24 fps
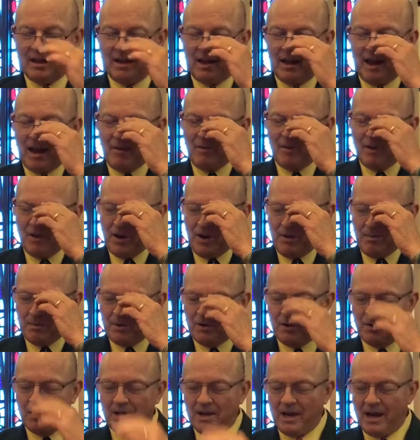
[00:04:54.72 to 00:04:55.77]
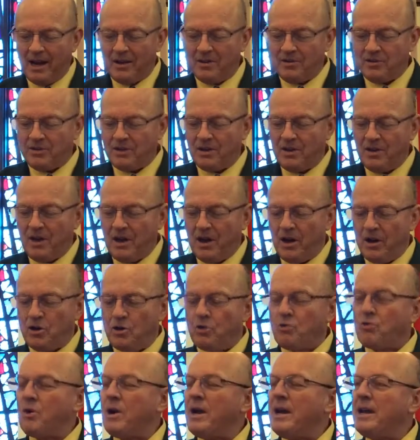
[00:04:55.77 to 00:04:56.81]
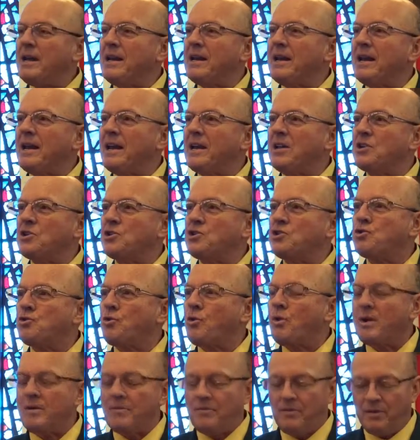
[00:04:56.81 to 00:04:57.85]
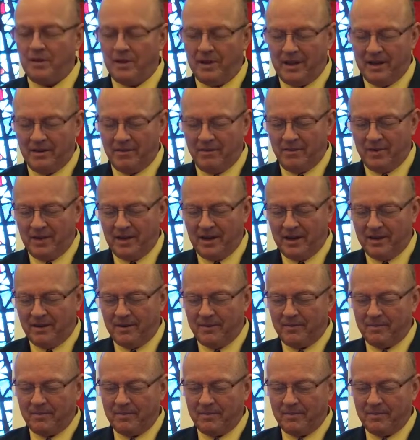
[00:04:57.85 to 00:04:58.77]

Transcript: I've come to announce a great and joyful event."